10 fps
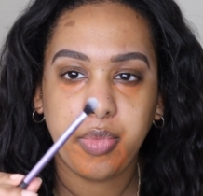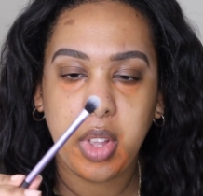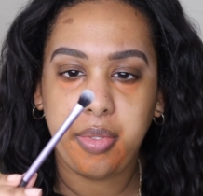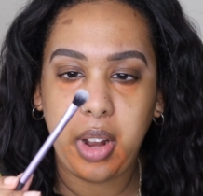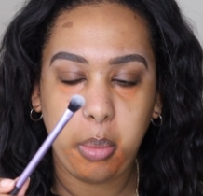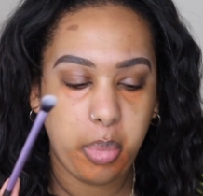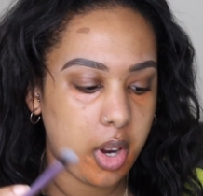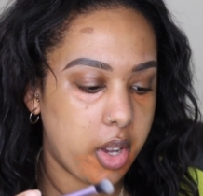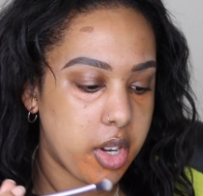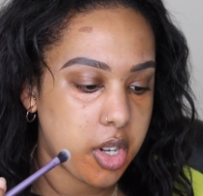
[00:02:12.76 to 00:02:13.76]
a flat
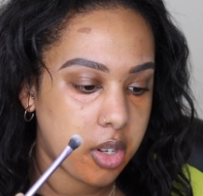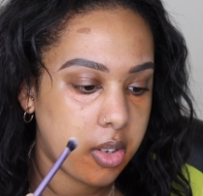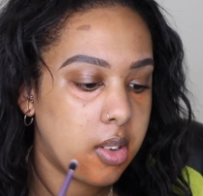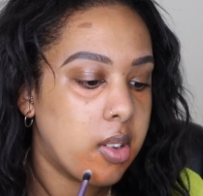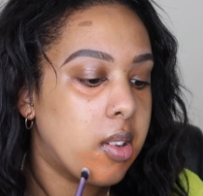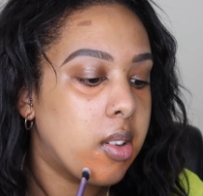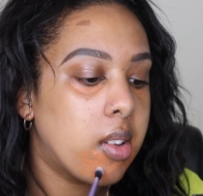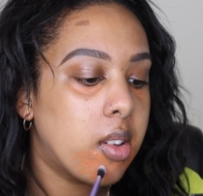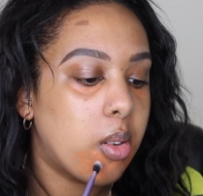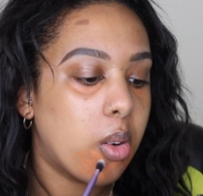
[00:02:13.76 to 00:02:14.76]
brush
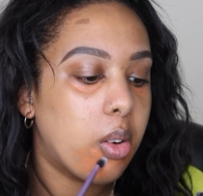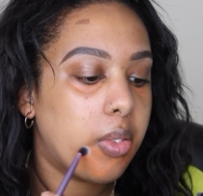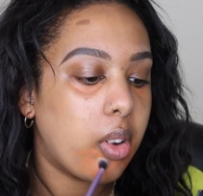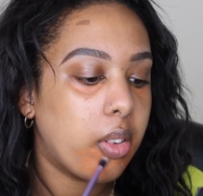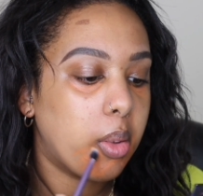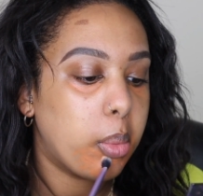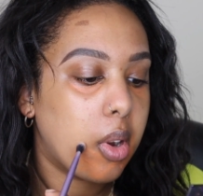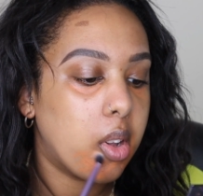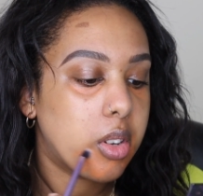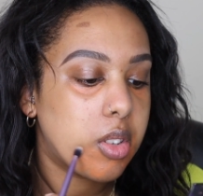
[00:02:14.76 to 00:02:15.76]
or a fluffy
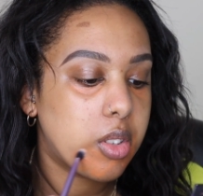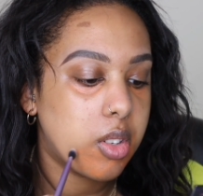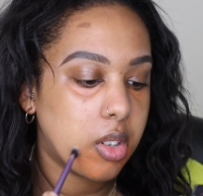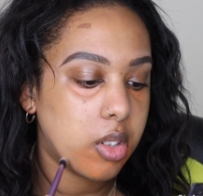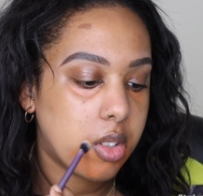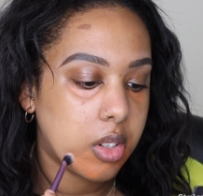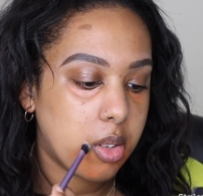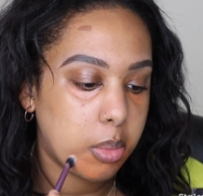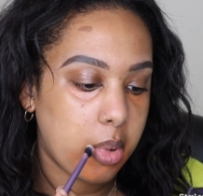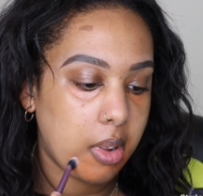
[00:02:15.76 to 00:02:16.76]
brush,
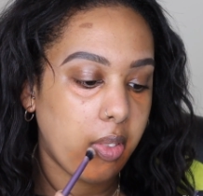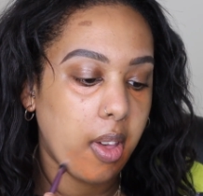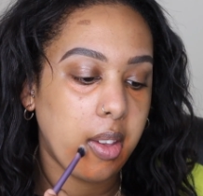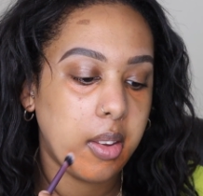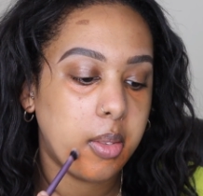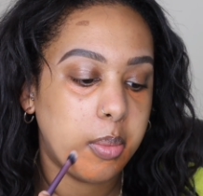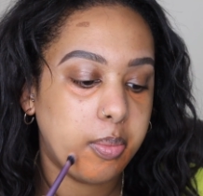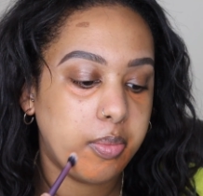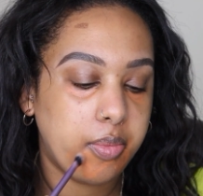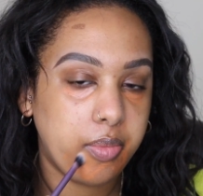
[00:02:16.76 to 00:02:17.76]
just blend that in.
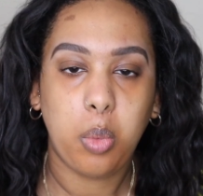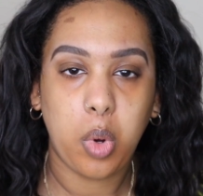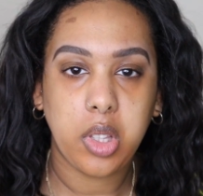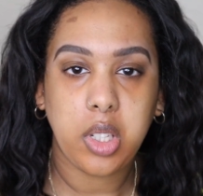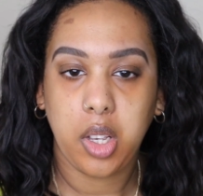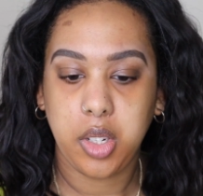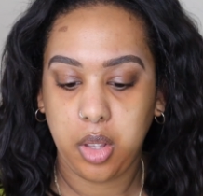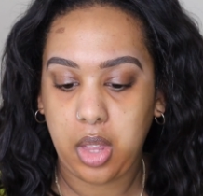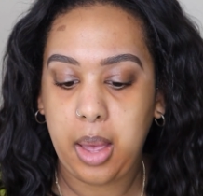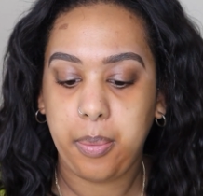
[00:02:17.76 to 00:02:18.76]
Once I
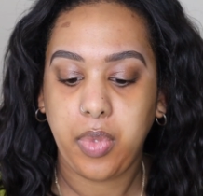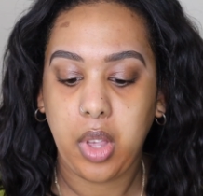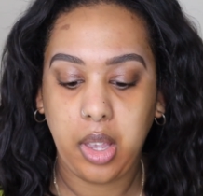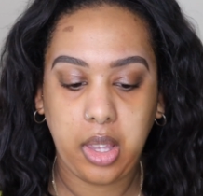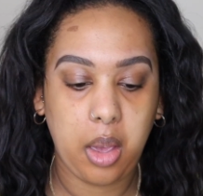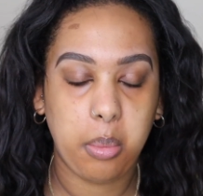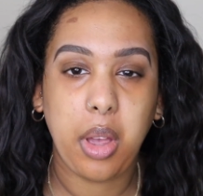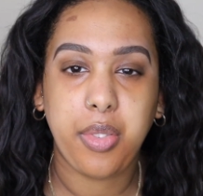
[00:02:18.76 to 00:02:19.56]
do that, I get my